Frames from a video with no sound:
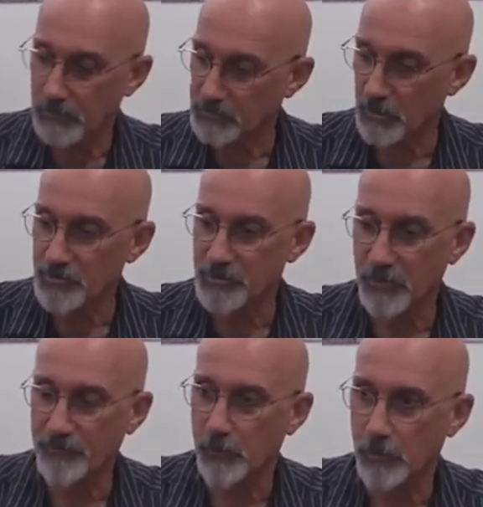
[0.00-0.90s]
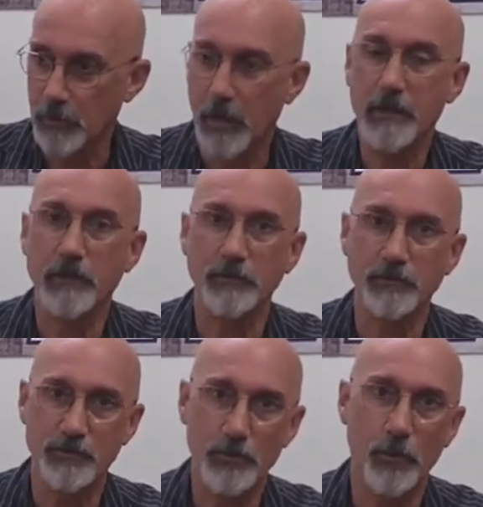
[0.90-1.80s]
it's large enough to where I can do
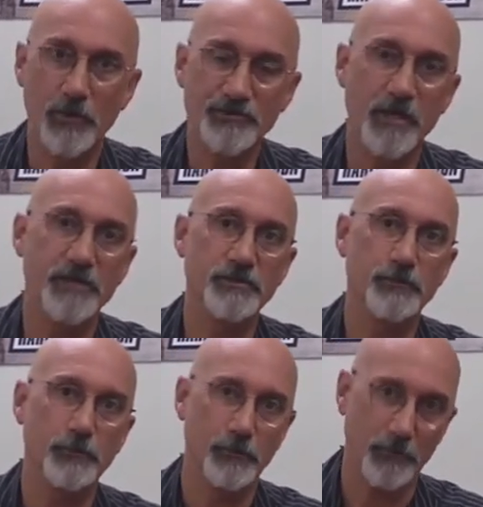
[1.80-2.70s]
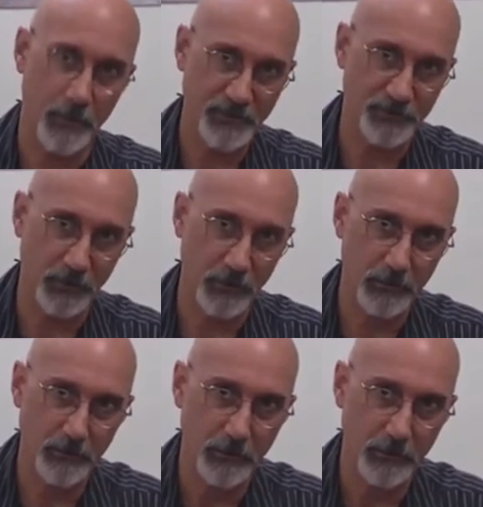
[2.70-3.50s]
two oil changes with my truck.